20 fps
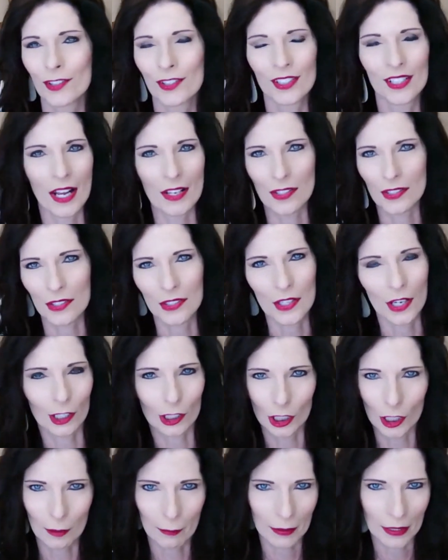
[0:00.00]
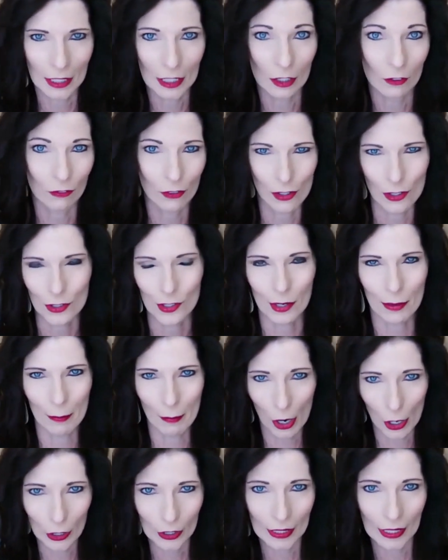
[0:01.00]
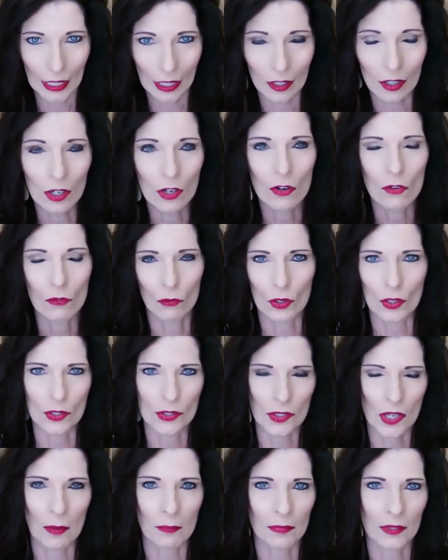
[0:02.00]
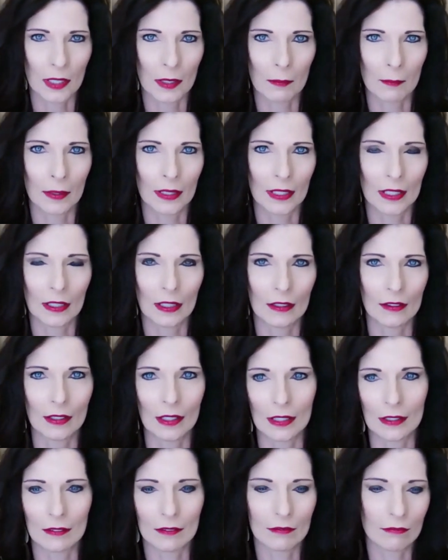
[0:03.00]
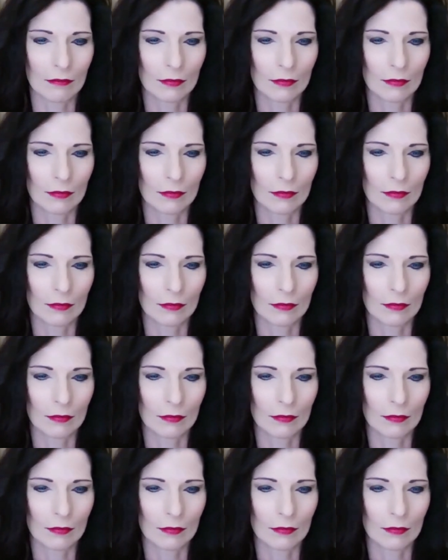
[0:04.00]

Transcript: to necessarily be the first to market for something that